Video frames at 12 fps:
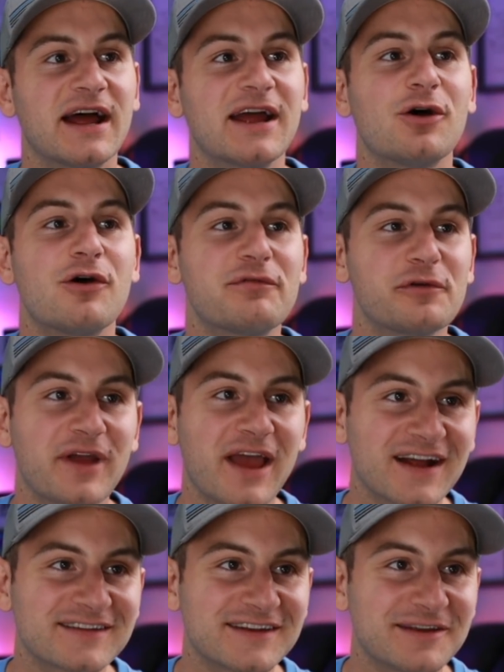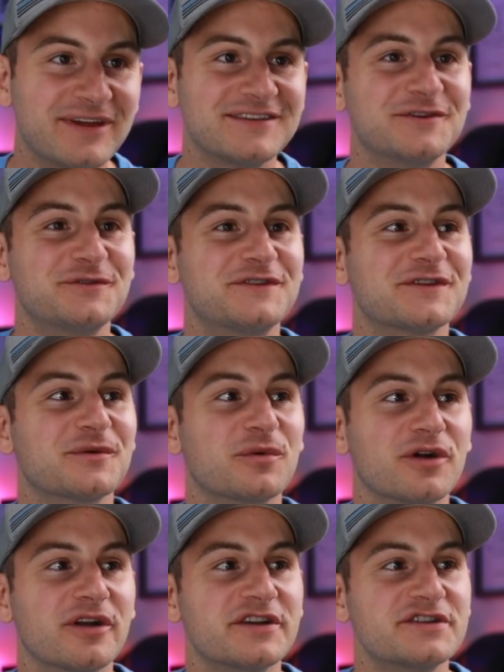I overreacted a bit due to the
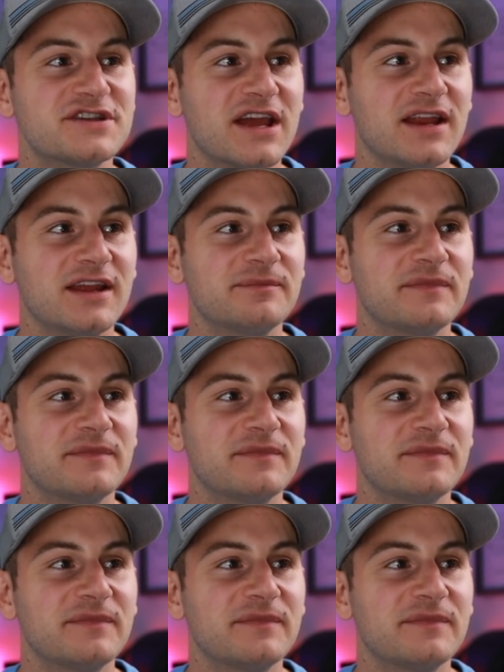word shady.